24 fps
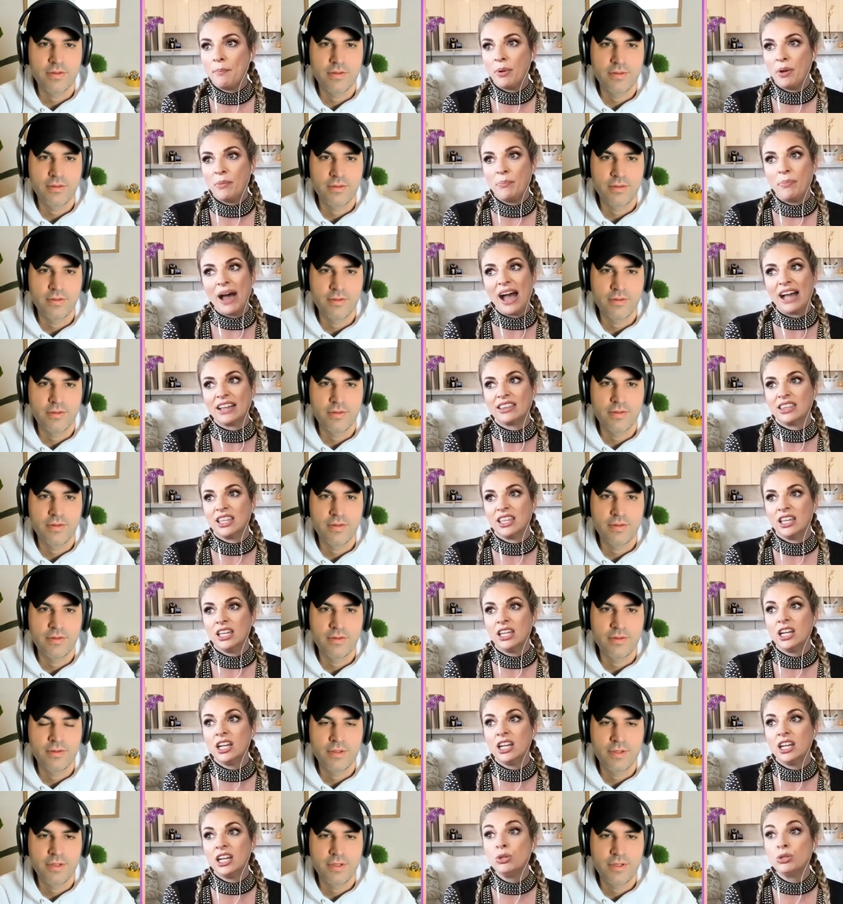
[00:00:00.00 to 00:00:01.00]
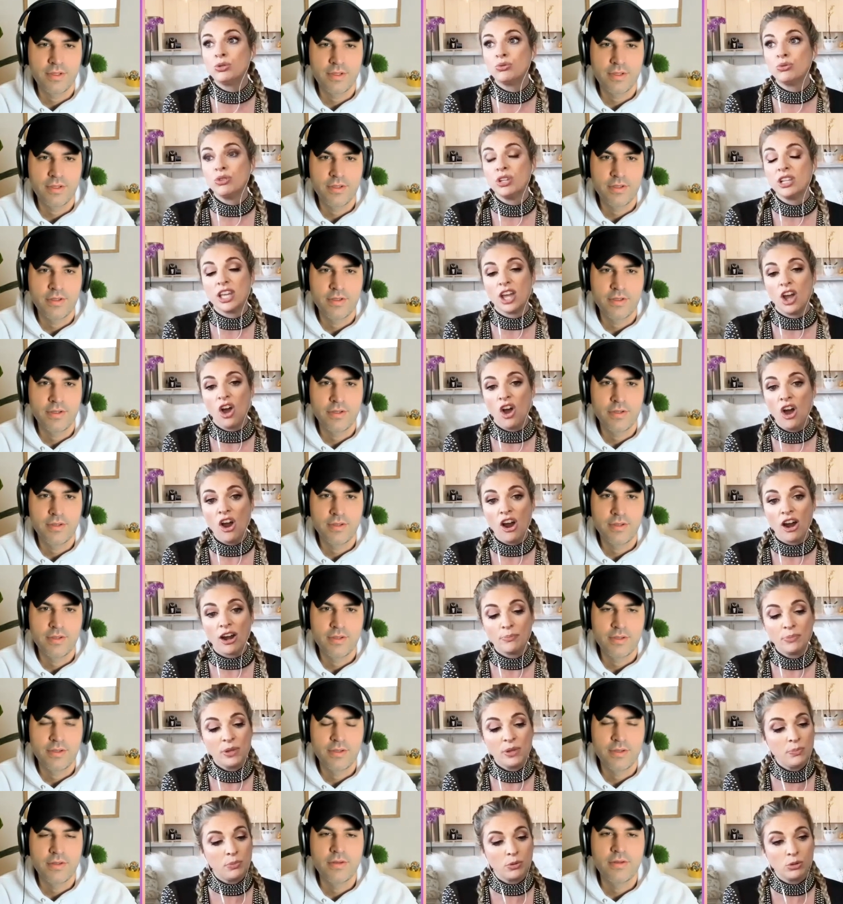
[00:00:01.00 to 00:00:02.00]
Speaker 1: but back then it was really
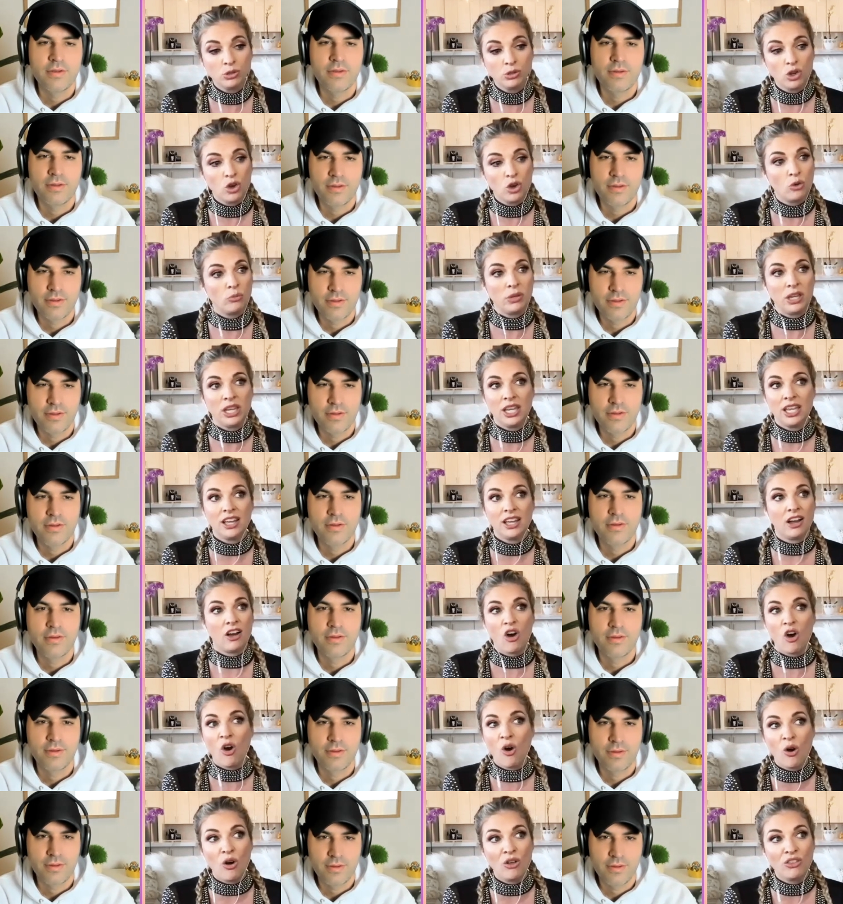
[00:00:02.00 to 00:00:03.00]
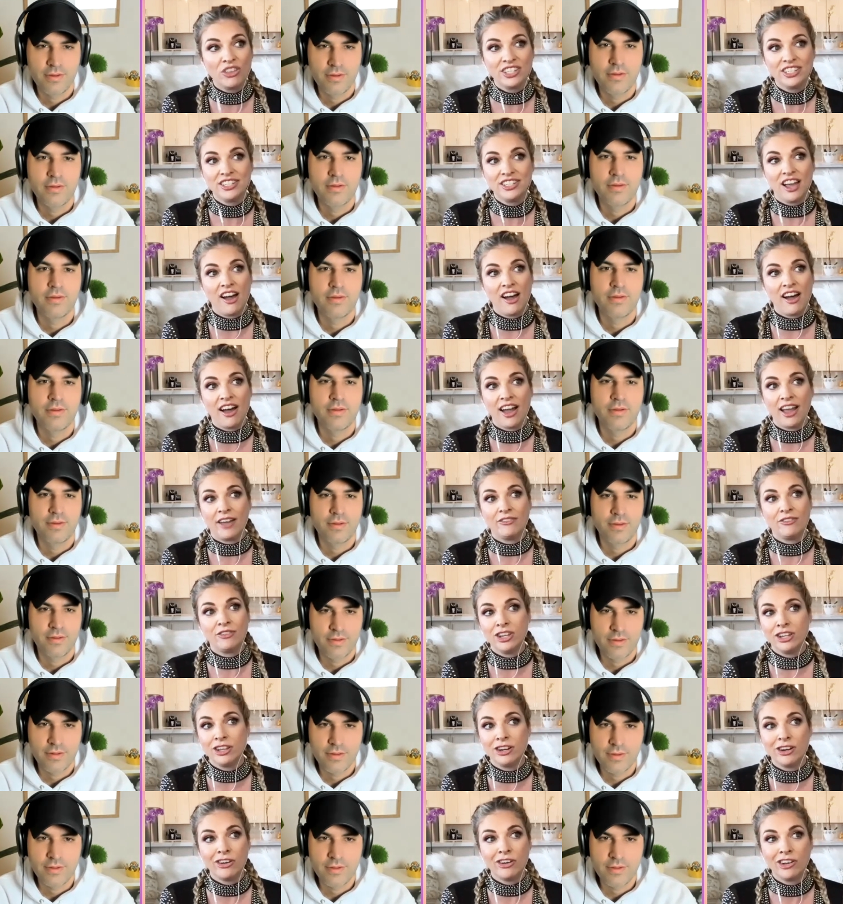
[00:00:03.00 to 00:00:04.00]
hard. People told me all the time,
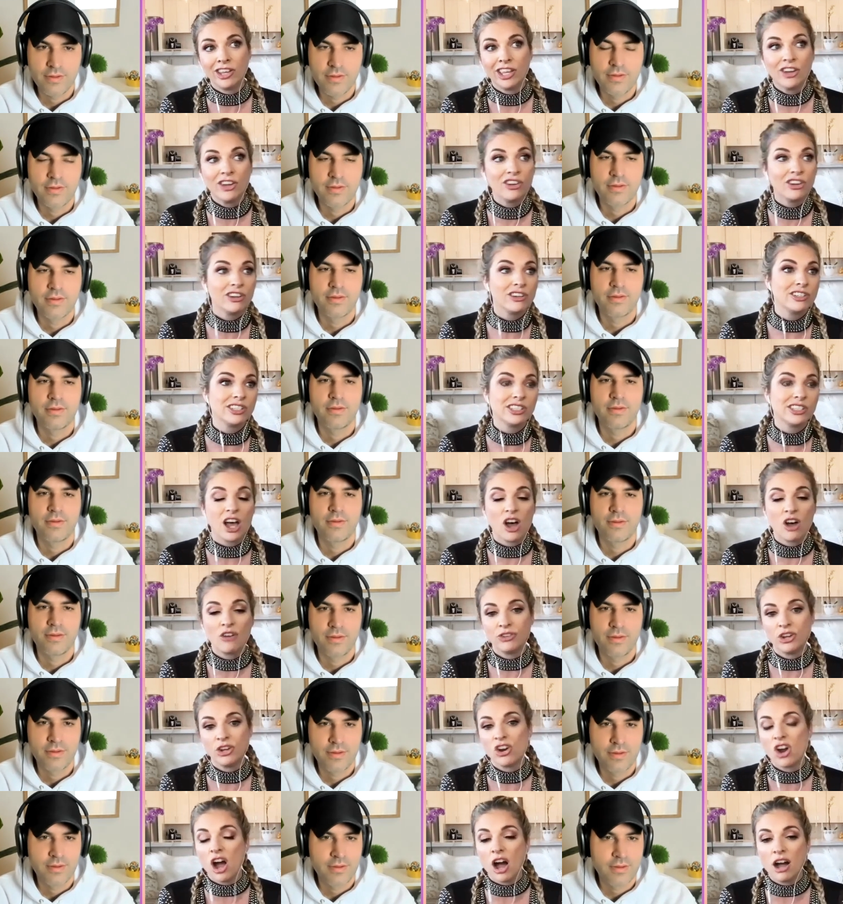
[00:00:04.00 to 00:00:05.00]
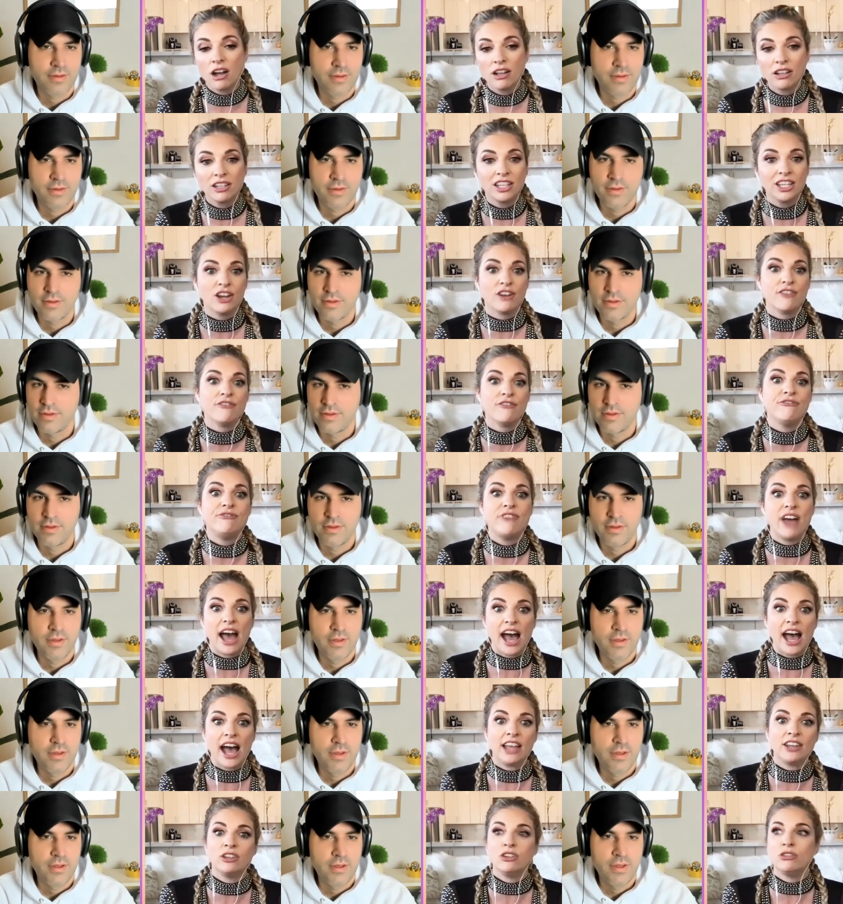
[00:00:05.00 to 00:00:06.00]
you know, kill yourself. You're ugly. You're
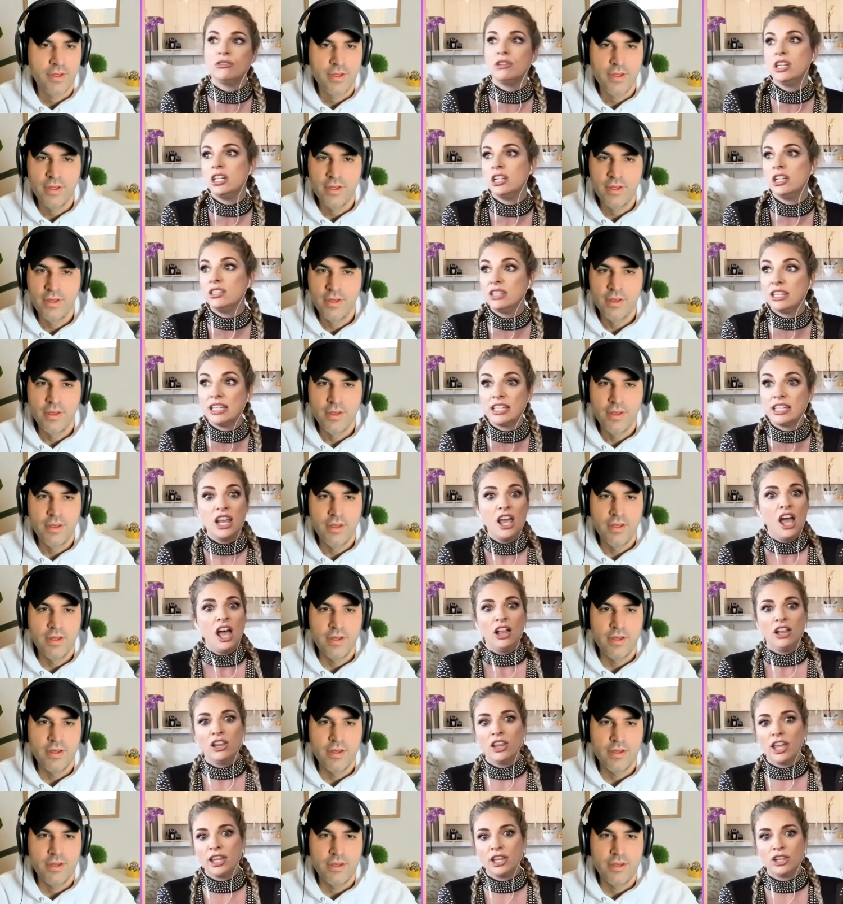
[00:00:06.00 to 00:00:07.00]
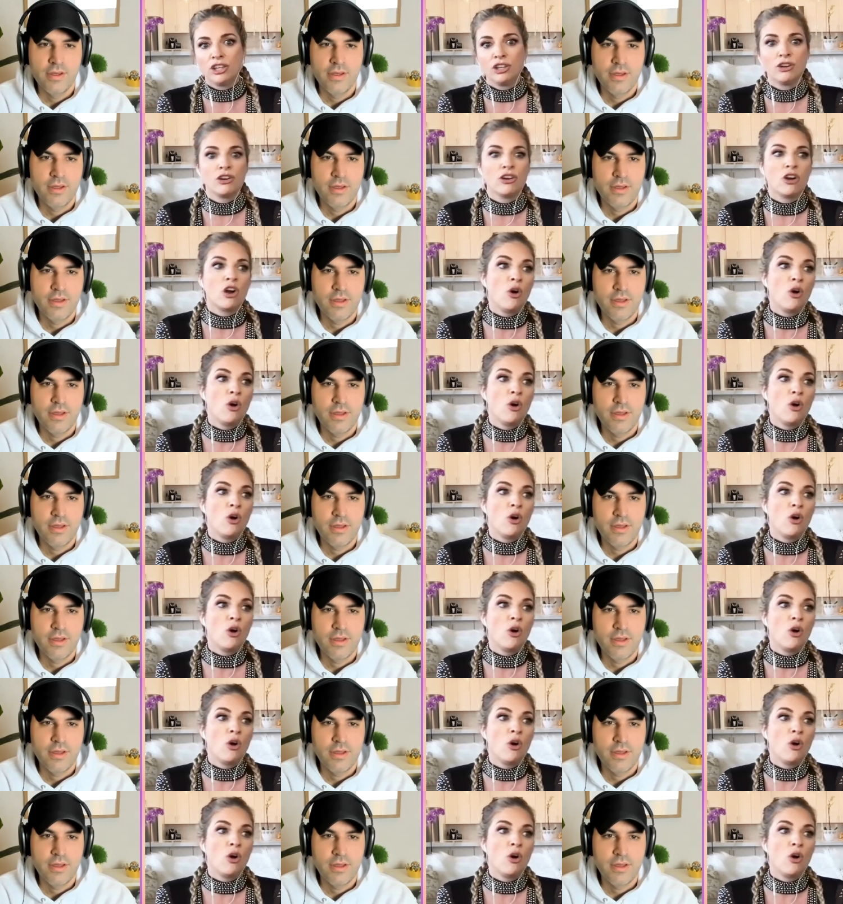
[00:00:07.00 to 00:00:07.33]
fat. You needed this. Like you're